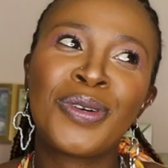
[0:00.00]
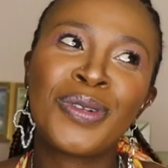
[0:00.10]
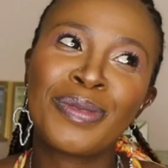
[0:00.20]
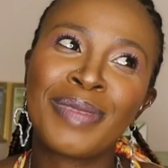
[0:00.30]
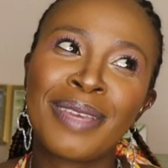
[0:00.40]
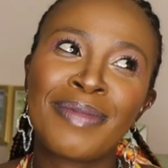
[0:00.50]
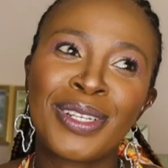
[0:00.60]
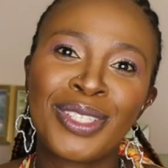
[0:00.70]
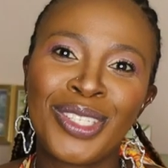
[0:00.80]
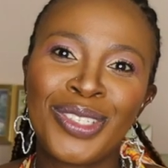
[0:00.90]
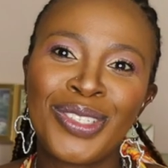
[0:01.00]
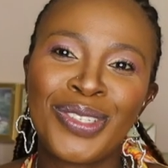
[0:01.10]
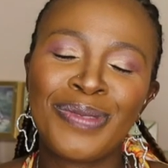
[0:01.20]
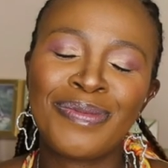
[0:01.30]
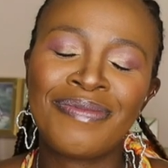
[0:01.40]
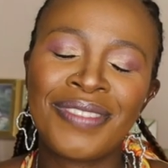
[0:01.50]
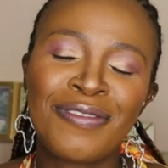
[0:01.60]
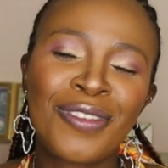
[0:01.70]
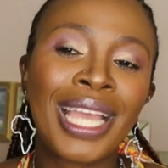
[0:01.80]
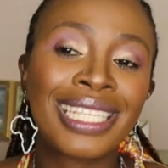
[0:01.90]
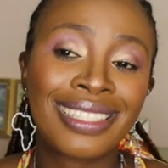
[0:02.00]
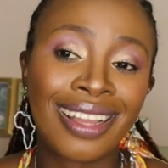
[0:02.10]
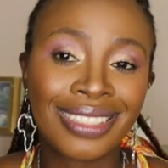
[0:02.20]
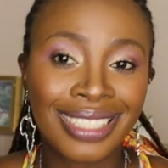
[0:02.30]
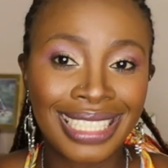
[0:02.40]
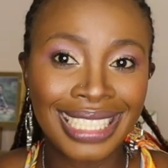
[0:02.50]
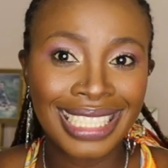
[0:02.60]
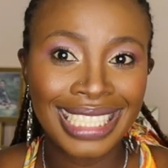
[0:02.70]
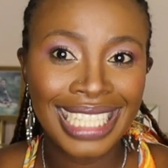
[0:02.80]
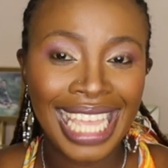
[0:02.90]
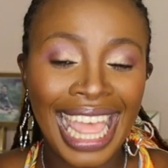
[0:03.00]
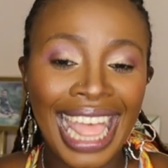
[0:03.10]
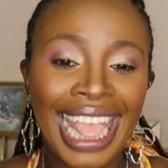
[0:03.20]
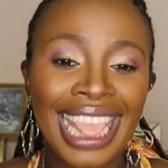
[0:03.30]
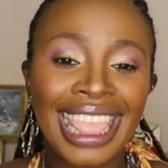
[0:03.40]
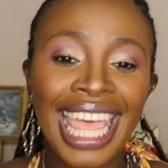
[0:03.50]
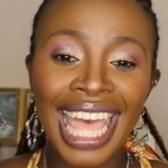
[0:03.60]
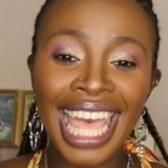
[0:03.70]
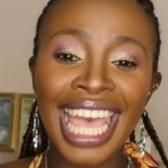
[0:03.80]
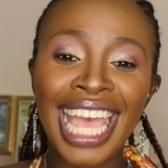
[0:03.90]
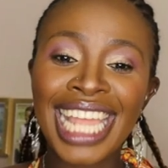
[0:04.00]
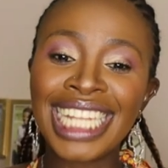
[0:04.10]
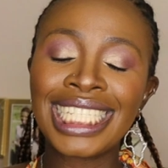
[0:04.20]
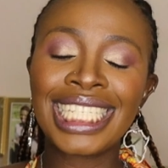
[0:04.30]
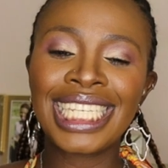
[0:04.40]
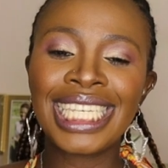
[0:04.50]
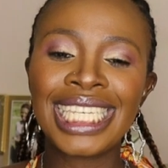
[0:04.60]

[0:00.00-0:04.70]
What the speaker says: told me about YouTube before I started that